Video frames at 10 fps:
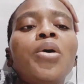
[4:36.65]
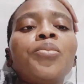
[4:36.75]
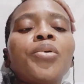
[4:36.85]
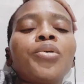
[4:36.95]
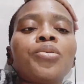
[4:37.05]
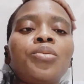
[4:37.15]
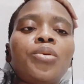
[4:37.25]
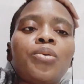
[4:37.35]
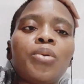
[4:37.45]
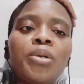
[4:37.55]
because we
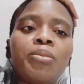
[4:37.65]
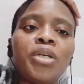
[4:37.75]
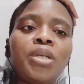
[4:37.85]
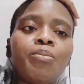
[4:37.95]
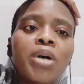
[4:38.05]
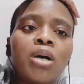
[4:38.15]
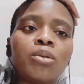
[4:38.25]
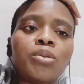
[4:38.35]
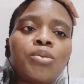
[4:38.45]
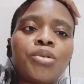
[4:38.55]
don't want my
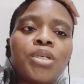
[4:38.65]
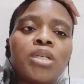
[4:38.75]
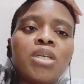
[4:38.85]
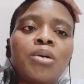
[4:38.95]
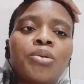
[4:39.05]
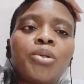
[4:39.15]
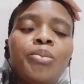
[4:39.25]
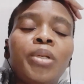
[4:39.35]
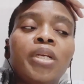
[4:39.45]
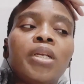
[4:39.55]
bowel to shut down
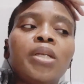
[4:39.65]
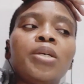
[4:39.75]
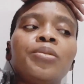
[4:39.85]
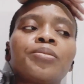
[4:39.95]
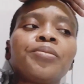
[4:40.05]
completely.